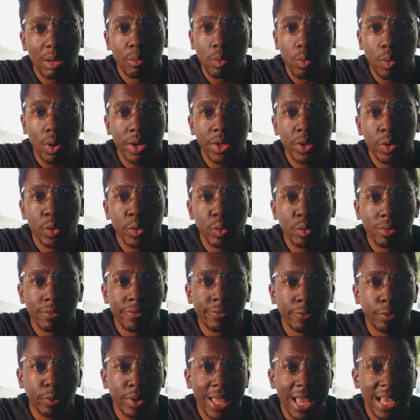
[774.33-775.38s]
will walk you through a
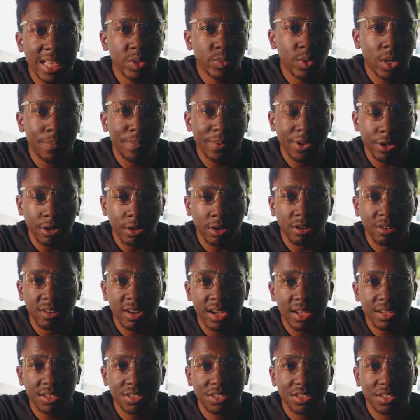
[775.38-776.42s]
full K-swap in your garage.